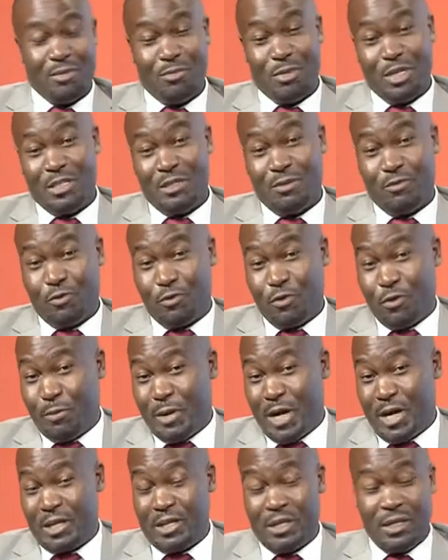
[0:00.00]
But for
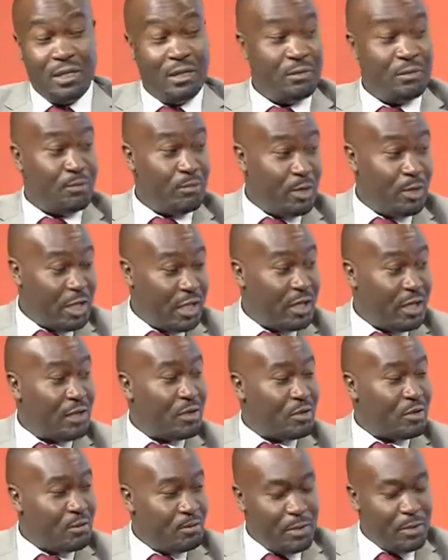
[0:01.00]
banking,
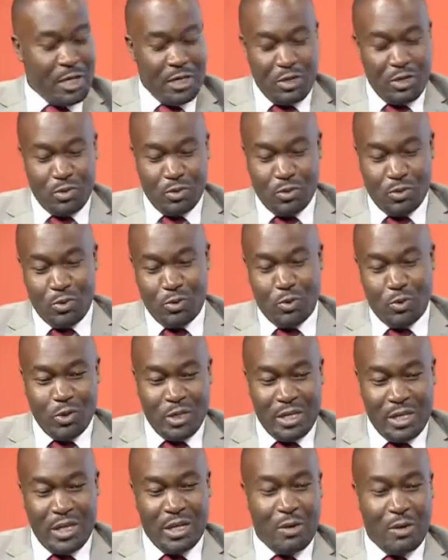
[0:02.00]
mainly you'll
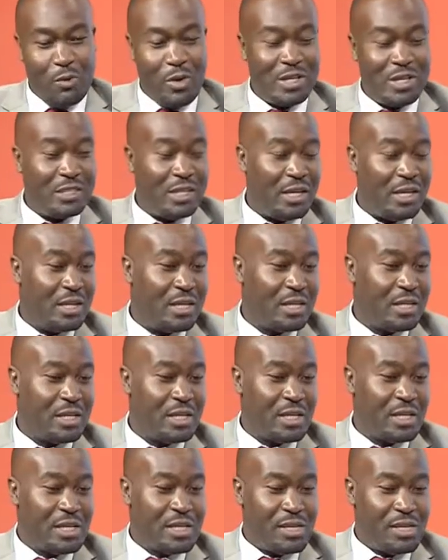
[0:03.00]
hear words like,